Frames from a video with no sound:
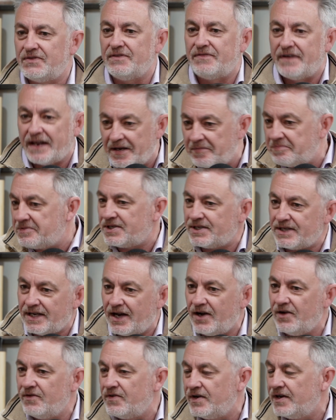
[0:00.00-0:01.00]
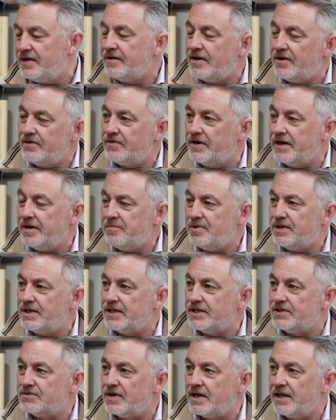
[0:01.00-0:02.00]
of developed over over a number of
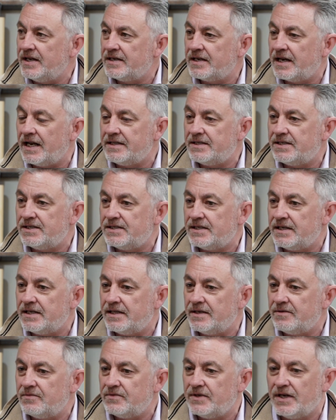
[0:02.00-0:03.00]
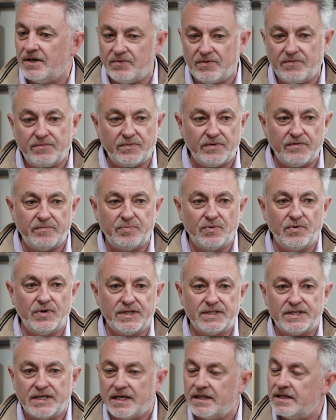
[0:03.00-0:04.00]
years, really, and glad to see that you know we've, we've
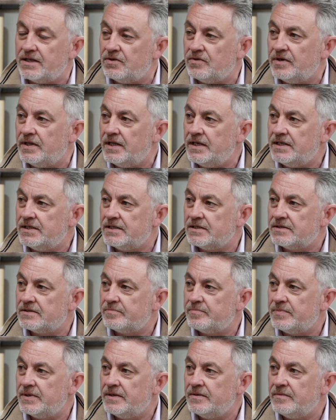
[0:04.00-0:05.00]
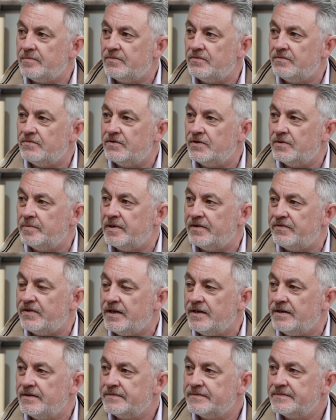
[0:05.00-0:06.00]
brought it together doing this. It's been a real bit of
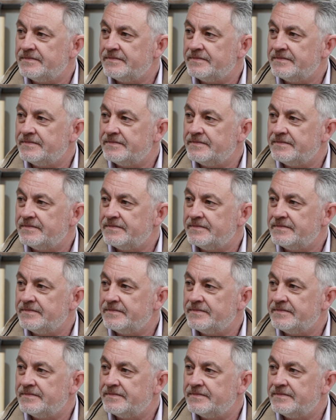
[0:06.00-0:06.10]
fun.